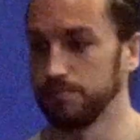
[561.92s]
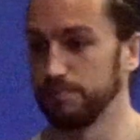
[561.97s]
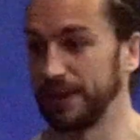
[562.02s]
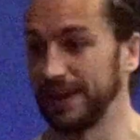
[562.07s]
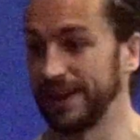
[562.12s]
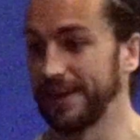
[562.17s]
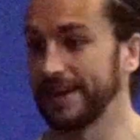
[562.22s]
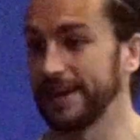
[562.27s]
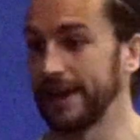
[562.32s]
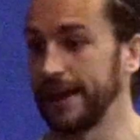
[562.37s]

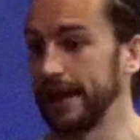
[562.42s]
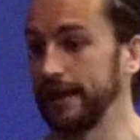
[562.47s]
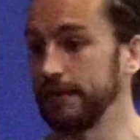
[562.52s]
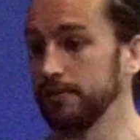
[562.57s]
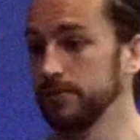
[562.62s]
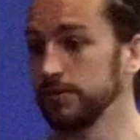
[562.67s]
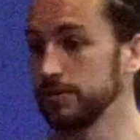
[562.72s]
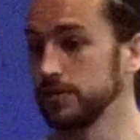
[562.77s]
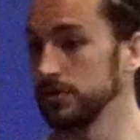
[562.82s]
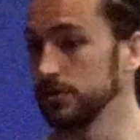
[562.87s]
Big
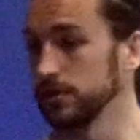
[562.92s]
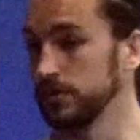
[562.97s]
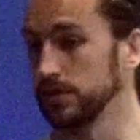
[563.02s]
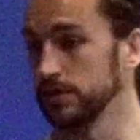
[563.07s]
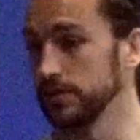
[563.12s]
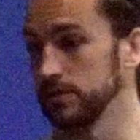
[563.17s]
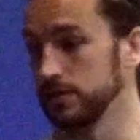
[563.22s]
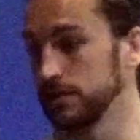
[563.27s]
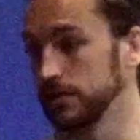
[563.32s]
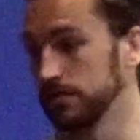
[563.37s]
games,
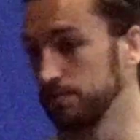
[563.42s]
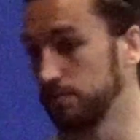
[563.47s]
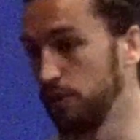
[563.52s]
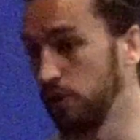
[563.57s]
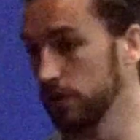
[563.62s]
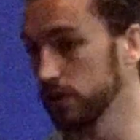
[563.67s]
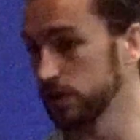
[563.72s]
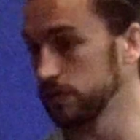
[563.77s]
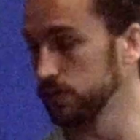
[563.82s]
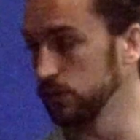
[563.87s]

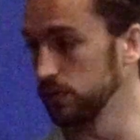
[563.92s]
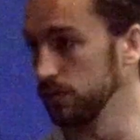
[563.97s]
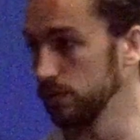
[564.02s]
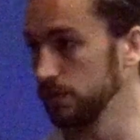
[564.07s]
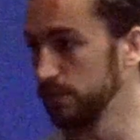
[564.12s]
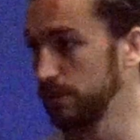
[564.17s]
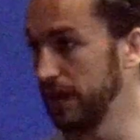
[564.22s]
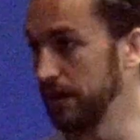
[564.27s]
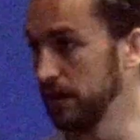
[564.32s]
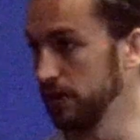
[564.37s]

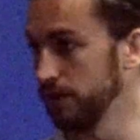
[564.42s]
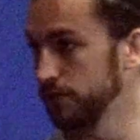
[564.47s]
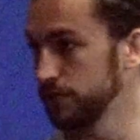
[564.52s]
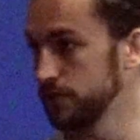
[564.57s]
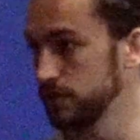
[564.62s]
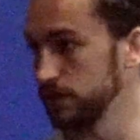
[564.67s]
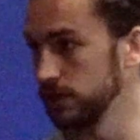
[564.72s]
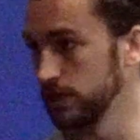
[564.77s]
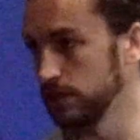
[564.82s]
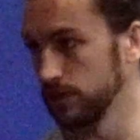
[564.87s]
possible
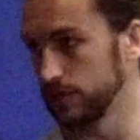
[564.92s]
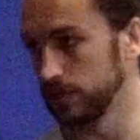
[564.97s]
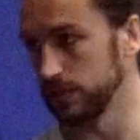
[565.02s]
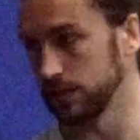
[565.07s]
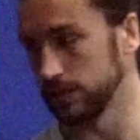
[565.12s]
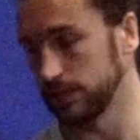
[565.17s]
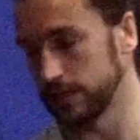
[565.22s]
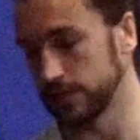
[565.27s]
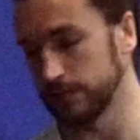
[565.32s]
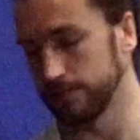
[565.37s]
playoffs.
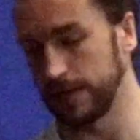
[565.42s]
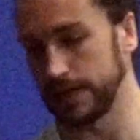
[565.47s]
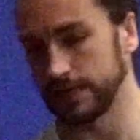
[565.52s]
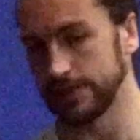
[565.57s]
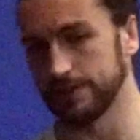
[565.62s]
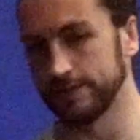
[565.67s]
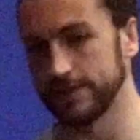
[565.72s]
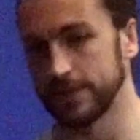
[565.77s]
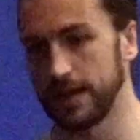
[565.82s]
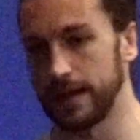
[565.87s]
It's a
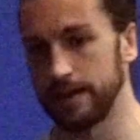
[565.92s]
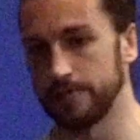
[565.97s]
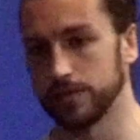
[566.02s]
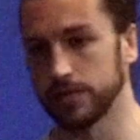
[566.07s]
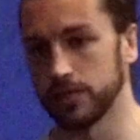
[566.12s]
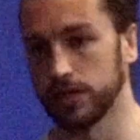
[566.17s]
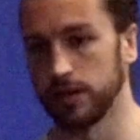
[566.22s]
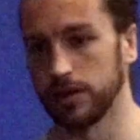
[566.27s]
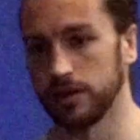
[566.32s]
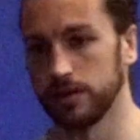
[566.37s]
massive time,
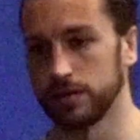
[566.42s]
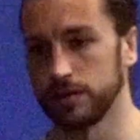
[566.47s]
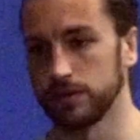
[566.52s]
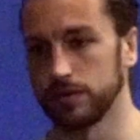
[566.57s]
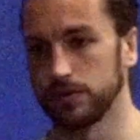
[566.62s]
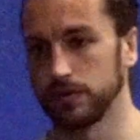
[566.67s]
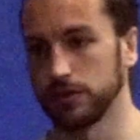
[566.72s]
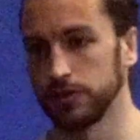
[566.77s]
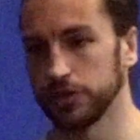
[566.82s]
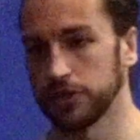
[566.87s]
so
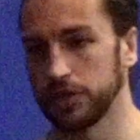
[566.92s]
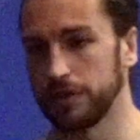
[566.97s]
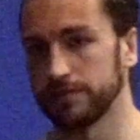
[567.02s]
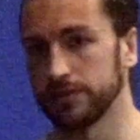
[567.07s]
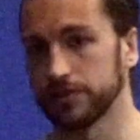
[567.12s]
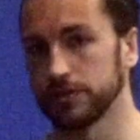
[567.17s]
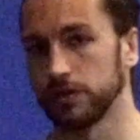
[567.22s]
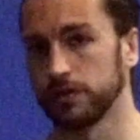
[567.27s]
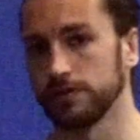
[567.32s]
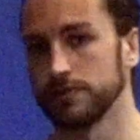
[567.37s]
you just have
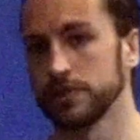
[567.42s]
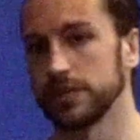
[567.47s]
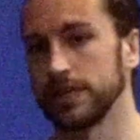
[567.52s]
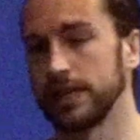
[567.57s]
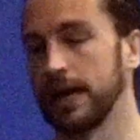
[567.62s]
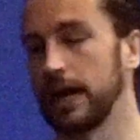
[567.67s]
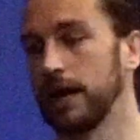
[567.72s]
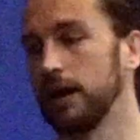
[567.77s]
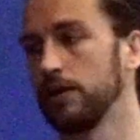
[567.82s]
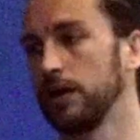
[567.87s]
to sort of see
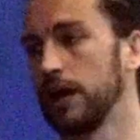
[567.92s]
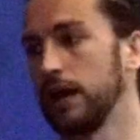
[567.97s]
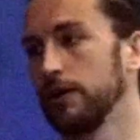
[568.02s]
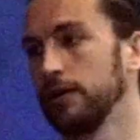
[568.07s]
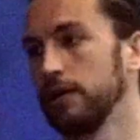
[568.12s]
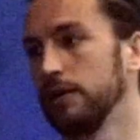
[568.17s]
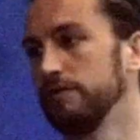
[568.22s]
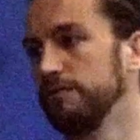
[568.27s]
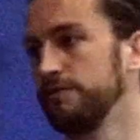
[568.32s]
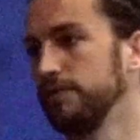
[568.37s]
how
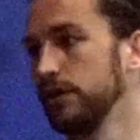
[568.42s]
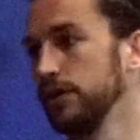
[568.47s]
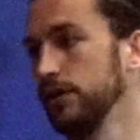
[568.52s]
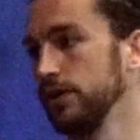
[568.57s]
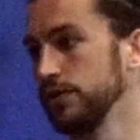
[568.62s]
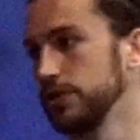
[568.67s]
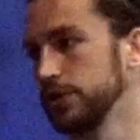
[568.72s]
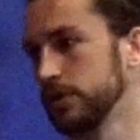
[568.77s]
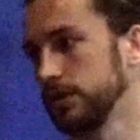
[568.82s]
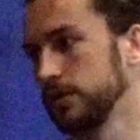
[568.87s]
it
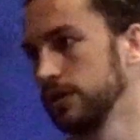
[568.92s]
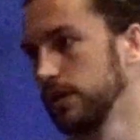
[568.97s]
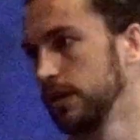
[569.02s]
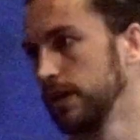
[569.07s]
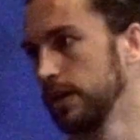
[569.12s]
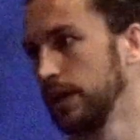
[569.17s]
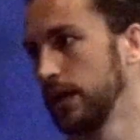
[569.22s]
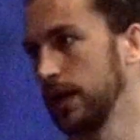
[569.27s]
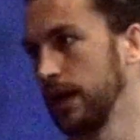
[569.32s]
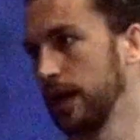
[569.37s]
unfolds
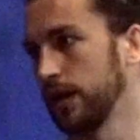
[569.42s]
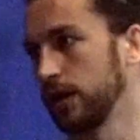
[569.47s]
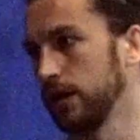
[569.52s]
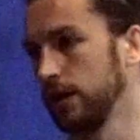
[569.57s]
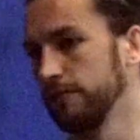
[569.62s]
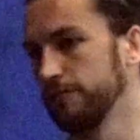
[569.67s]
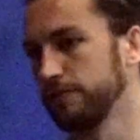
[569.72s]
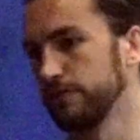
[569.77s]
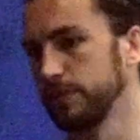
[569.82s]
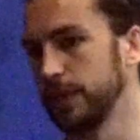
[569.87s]
and
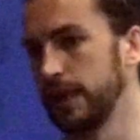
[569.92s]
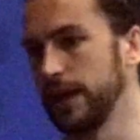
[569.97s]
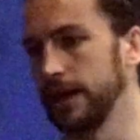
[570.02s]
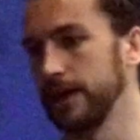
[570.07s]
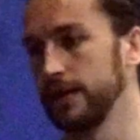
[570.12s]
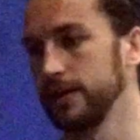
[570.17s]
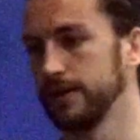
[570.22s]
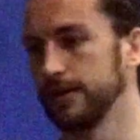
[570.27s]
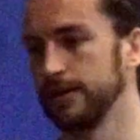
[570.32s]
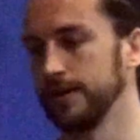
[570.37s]
go from
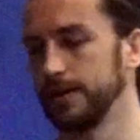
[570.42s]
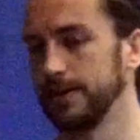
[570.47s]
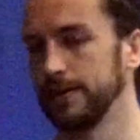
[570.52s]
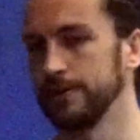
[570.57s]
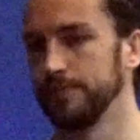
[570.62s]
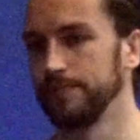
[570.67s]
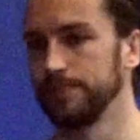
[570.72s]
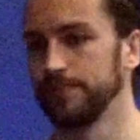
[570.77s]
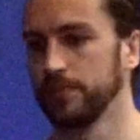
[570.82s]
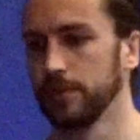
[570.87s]
there.
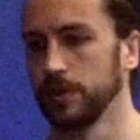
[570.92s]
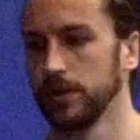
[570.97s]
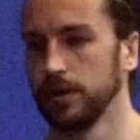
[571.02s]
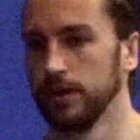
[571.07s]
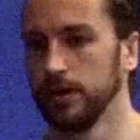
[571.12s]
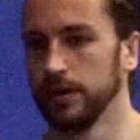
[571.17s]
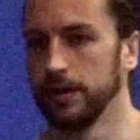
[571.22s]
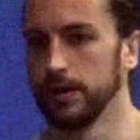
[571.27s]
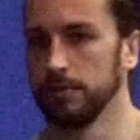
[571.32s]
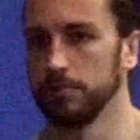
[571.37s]

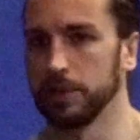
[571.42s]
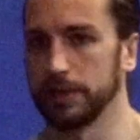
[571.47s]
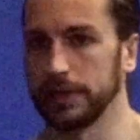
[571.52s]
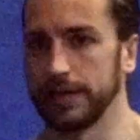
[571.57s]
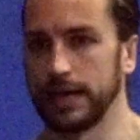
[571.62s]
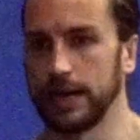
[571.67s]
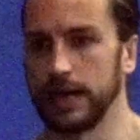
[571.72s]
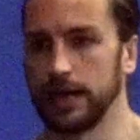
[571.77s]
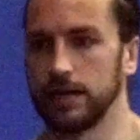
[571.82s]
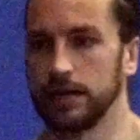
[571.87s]
But
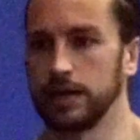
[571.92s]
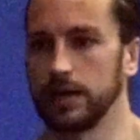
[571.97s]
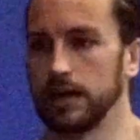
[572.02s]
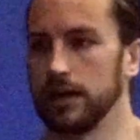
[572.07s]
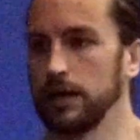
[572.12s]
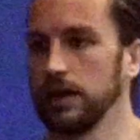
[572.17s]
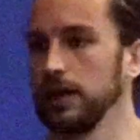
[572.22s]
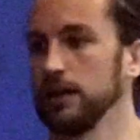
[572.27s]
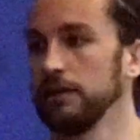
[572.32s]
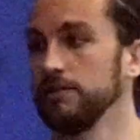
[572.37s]
yeah,
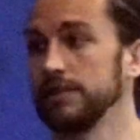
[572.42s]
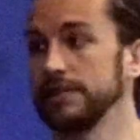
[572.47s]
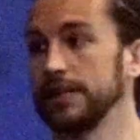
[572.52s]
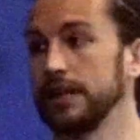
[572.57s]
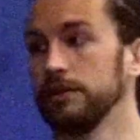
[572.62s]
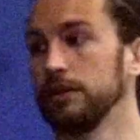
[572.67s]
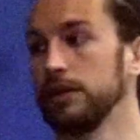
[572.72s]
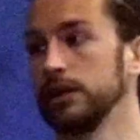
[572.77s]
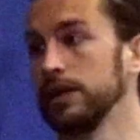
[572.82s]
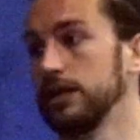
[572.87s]
I love it
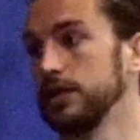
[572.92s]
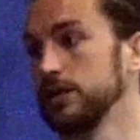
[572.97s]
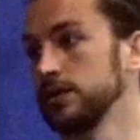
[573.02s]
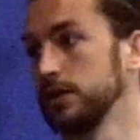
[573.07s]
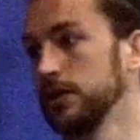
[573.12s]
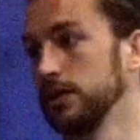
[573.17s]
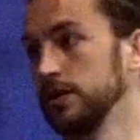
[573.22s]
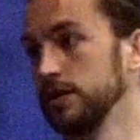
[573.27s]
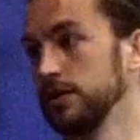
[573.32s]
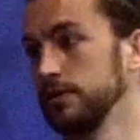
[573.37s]
down here,
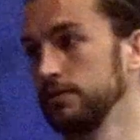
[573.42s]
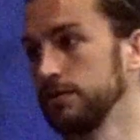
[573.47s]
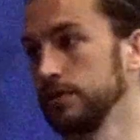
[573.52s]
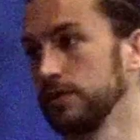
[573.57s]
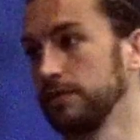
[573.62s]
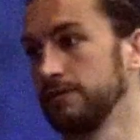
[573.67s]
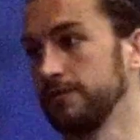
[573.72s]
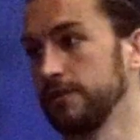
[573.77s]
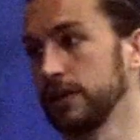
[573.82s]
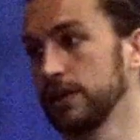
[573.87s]
so you
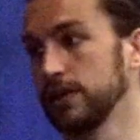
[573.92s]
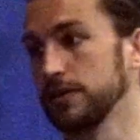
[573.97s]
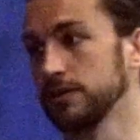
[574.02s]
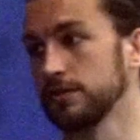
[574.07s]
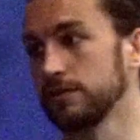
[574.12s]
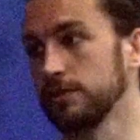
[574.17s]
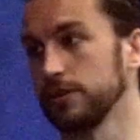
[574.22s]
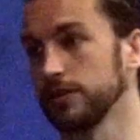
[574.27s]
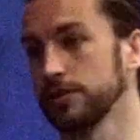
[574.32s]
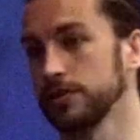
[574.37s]
know, fingers
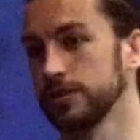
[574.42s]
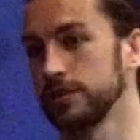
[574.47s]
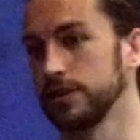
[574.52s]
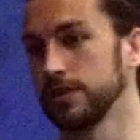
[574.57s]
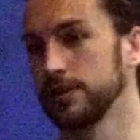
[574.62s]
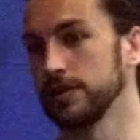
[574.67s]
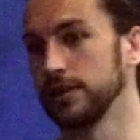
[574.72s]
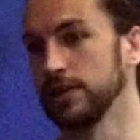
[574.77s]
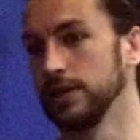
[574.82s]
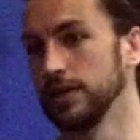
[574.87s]
crossed.
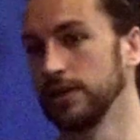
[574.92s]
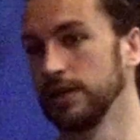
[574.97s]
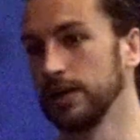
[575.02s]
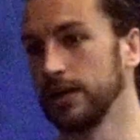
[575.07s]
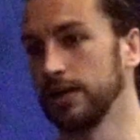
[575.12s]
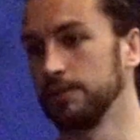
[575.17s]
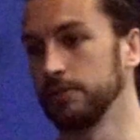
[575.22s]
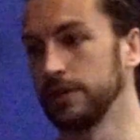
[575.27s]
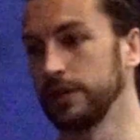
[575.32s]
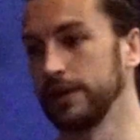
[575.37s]

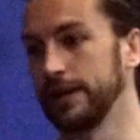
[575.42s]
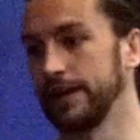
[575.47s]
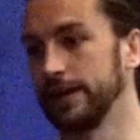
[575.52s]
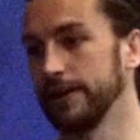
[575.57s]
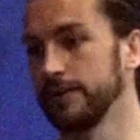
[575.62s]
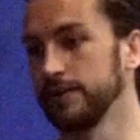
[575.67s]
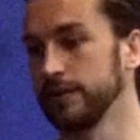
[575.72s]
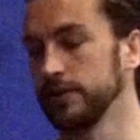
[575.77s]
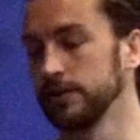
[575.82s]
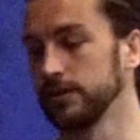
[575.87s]
I'll be
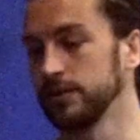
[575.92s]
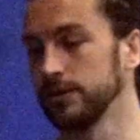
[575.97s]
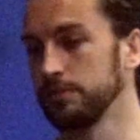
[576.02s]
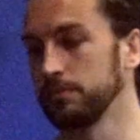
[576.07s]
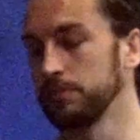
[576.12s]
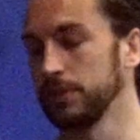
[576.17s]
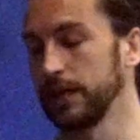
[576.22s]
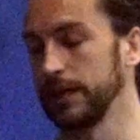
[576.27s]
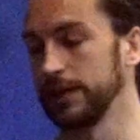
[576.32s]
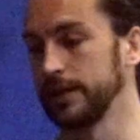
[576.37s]
here
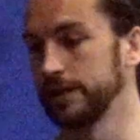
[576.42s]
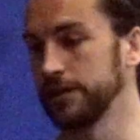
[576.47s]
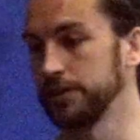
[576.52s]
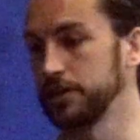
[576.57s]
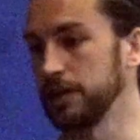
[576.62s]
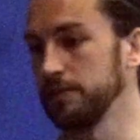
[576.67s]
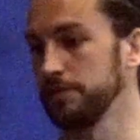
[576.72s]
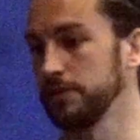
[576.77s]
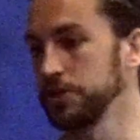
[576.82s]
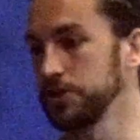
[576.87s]
and playing in the
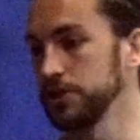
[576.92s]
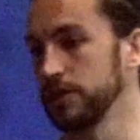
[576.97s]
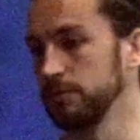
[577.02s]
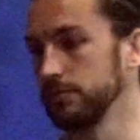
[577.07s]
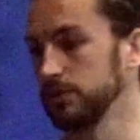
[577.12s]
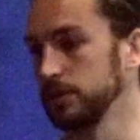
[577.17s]
Championship.